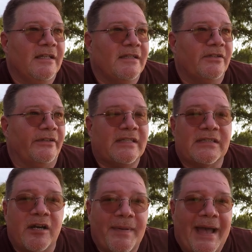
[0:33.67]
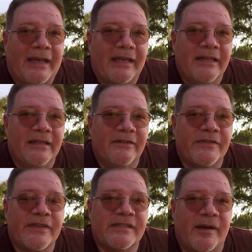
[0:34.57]
so let's start back
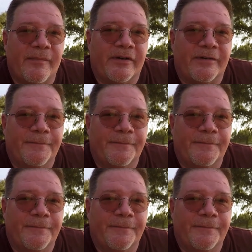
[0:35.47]
for the summer.